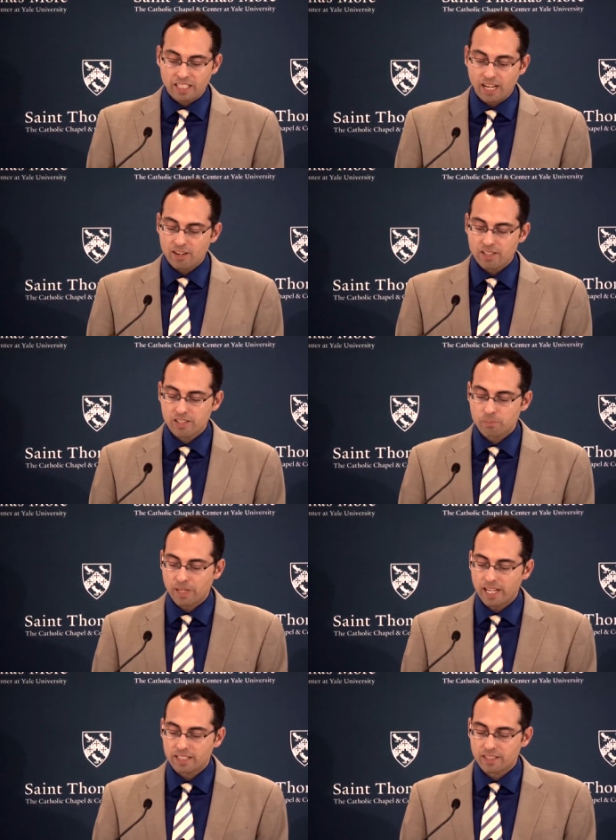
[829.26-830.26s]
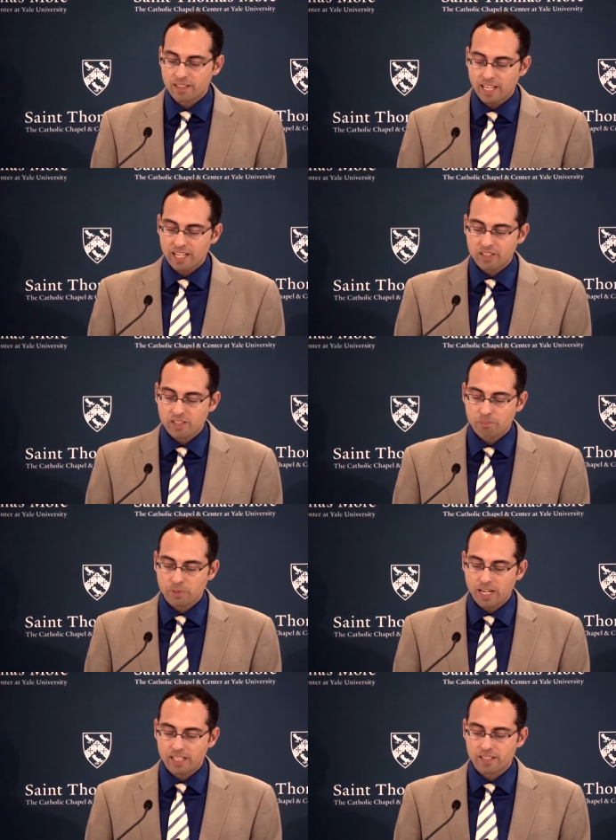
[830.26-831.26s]
carries us back to the
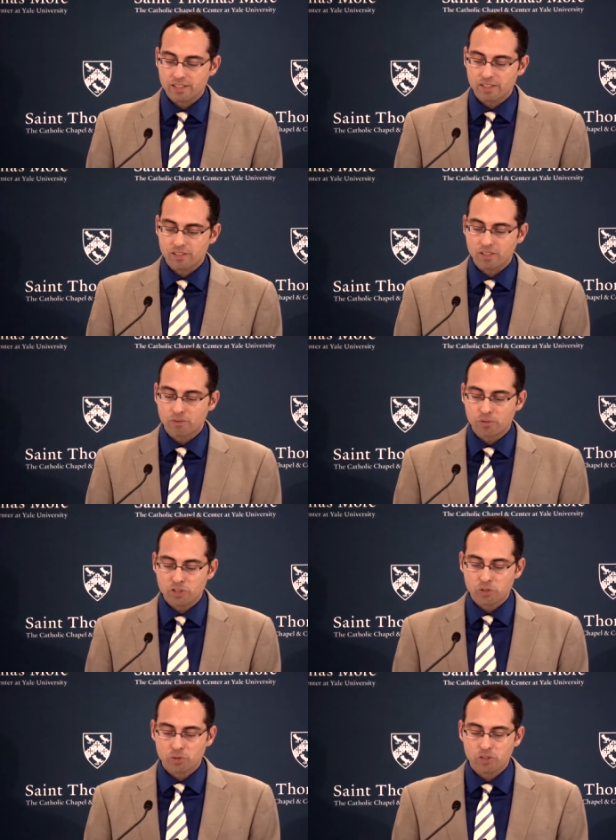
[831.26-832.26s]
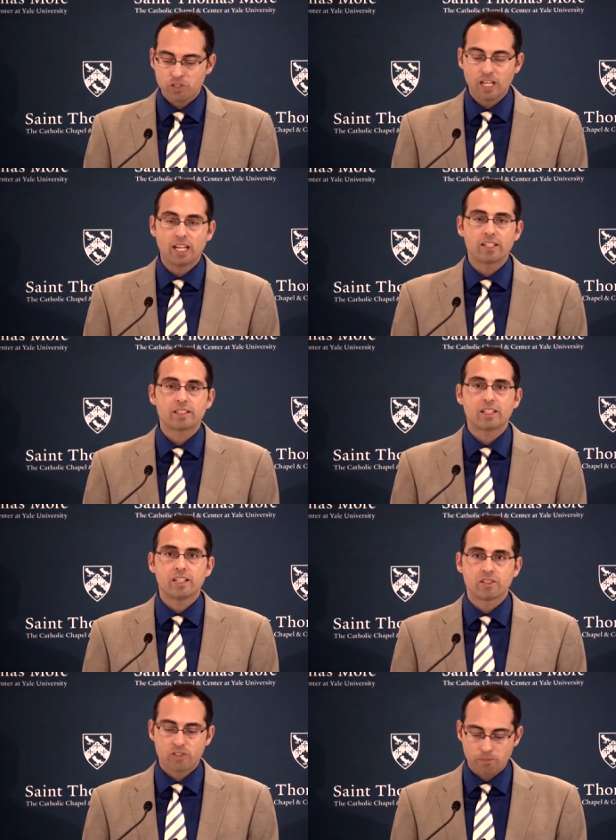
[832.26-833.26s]
ancient practices of ritual chant
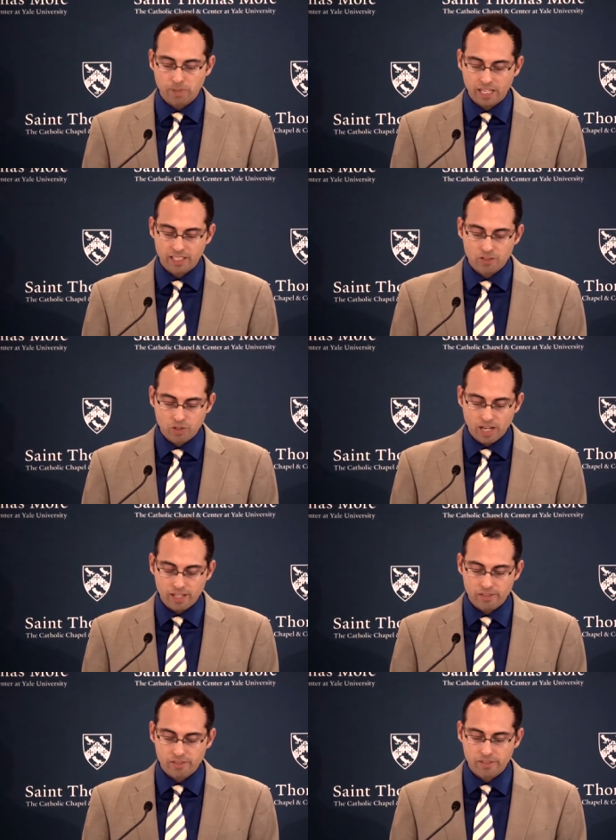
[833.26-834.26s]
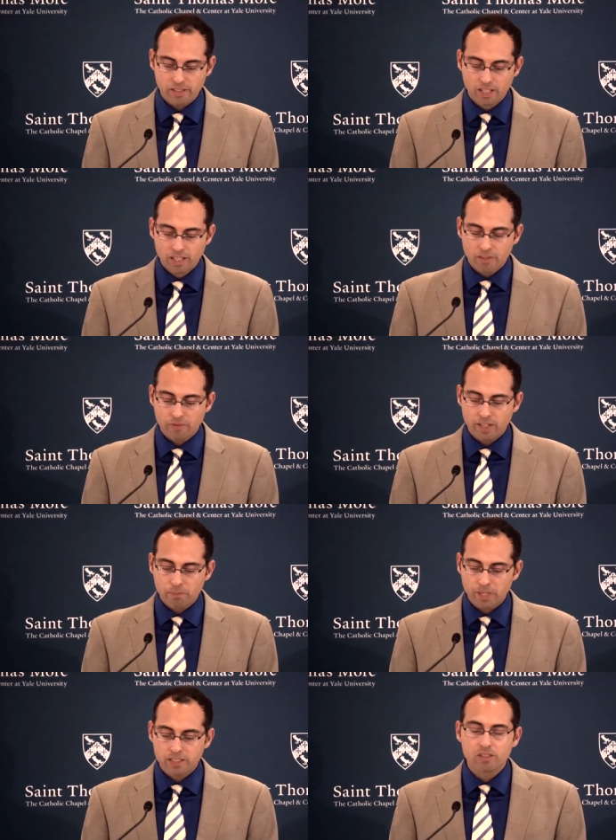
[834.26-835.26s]
and shamanic trance,
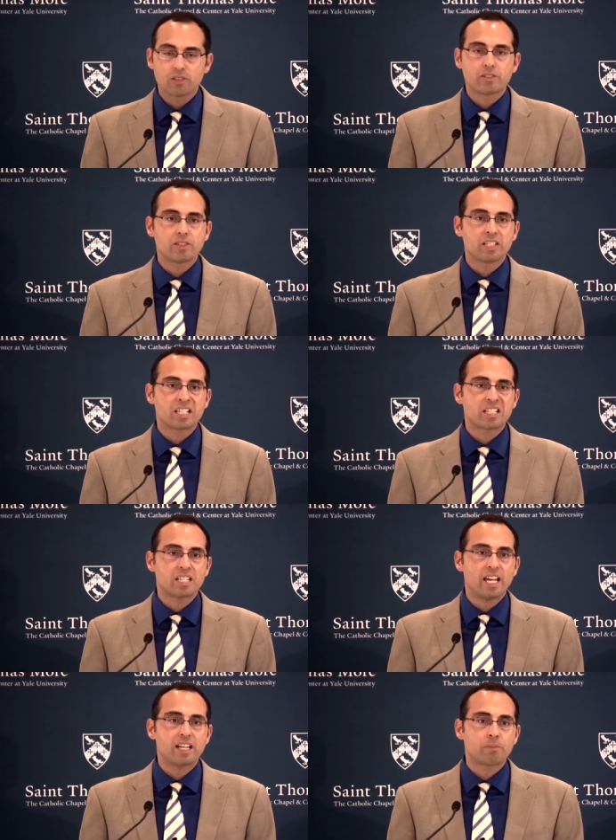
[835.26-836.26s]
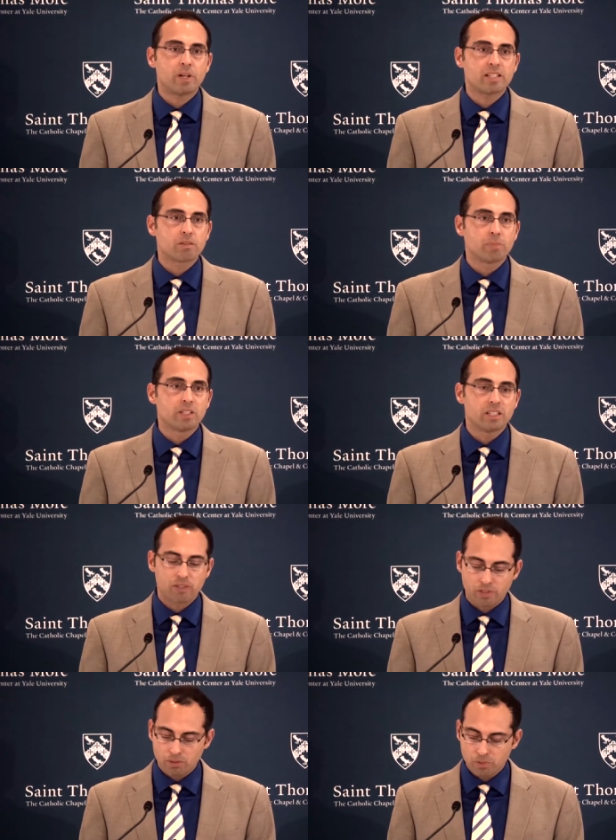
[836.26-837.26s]
fundamental to the ecstatic possibilities
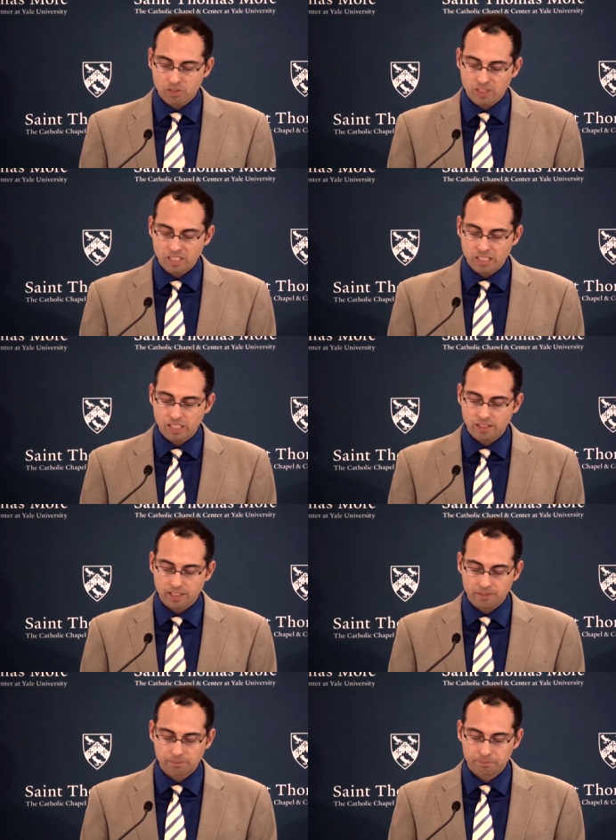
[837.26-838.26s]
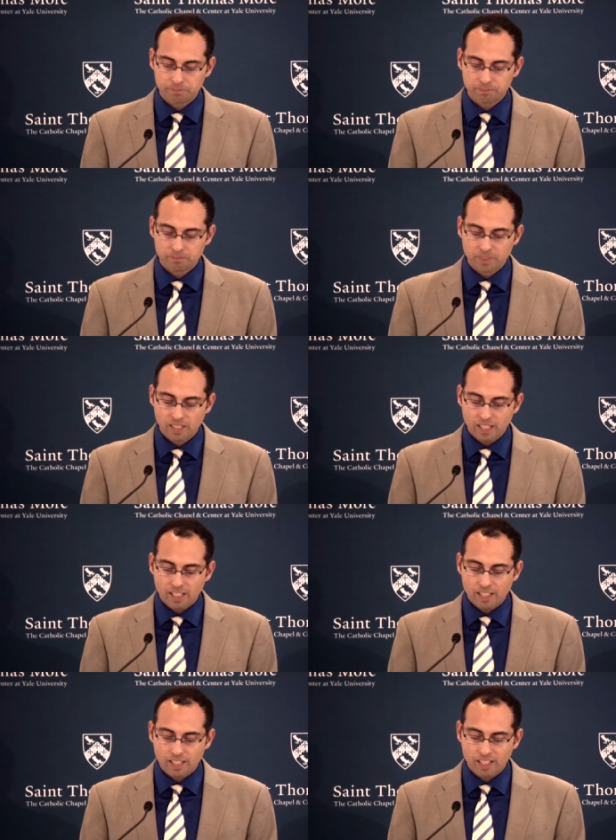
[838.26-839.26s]
of communion and healing.
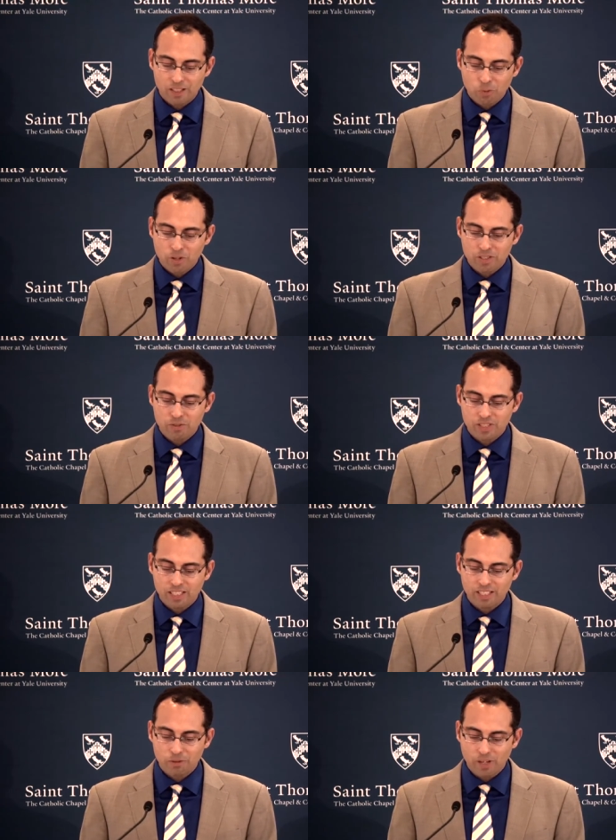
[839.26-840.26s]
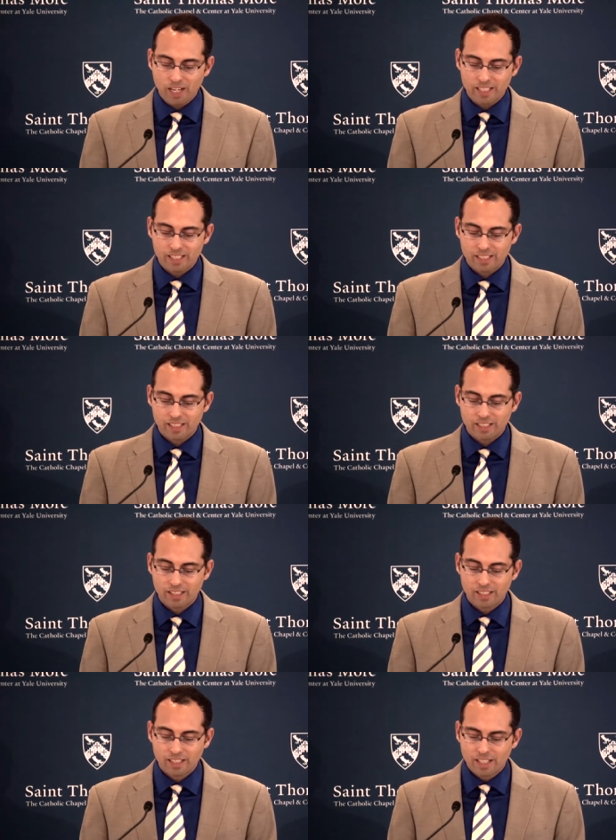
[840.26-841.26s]
In the words of C.D. Wright,
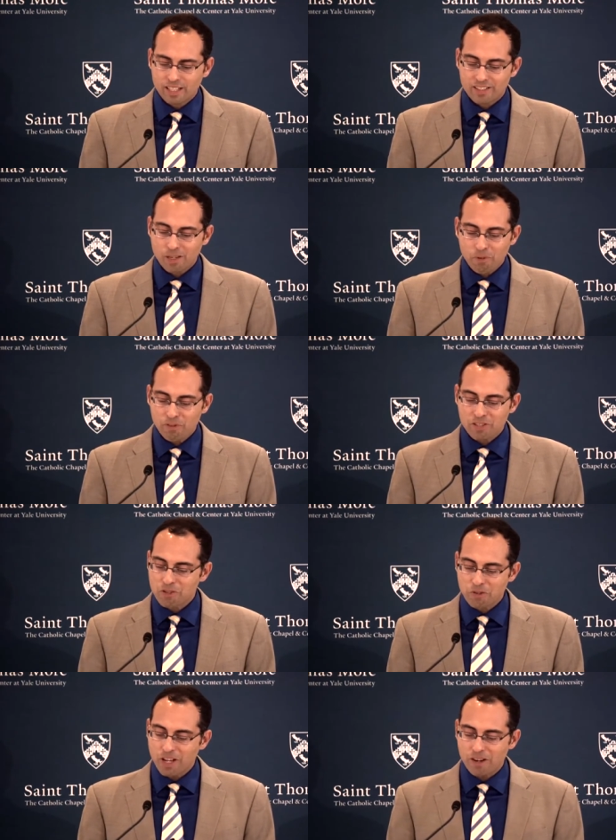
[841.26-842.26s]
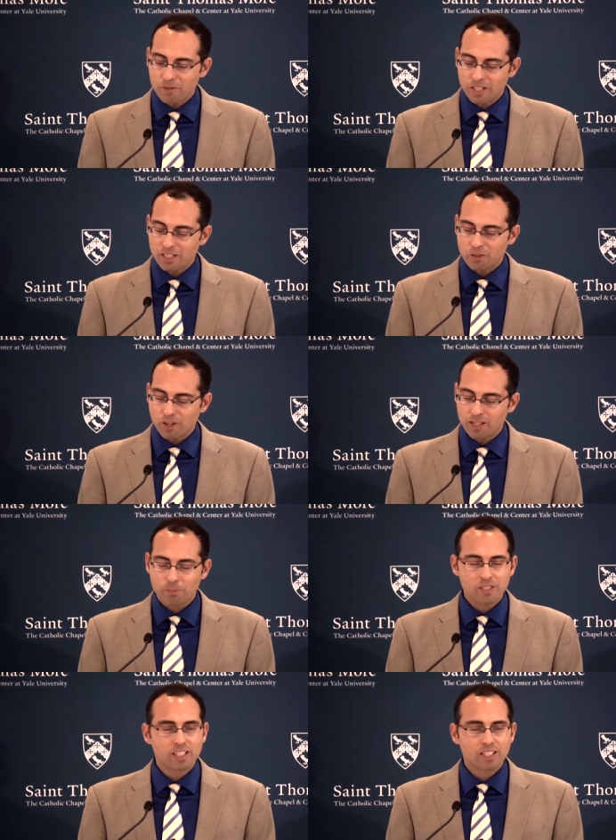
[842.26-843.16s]
some of us do not read or write